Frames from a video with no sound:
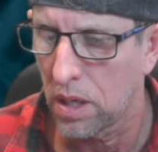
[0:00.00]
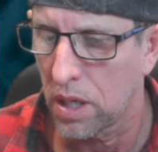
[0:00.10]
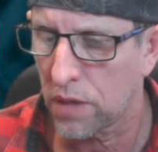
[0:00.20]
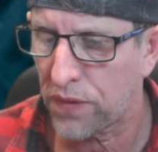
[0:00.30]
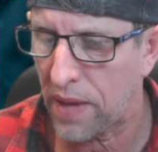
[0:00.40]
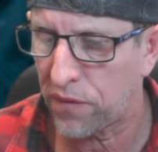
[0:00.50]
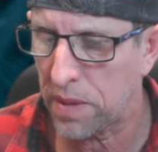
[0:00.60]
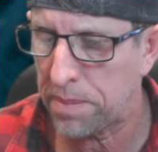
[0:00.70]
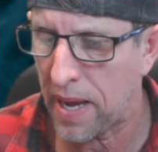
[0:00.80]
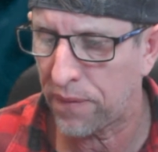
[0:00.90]
Is flat
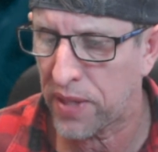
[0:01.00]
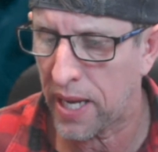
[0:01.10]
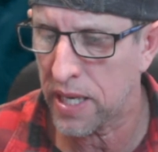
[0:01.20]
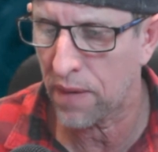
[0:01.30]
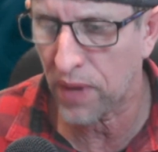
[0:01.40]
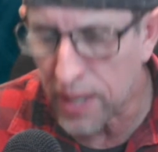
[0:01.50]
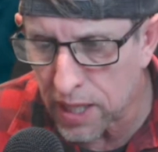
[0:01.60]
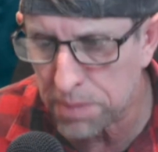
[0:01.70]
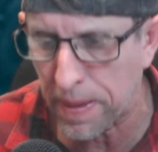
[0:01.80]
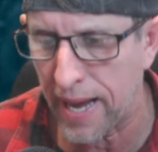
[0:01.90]
feet bad for the ADF? It
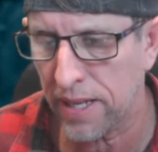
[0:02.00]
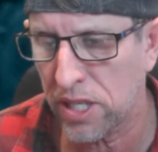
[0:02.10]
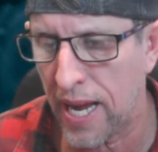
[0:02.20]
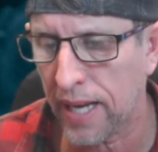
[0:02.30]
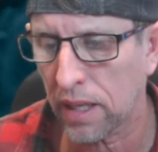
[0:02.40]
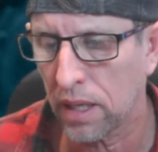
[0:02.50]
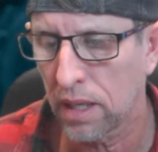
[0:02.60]
is bad, Zach.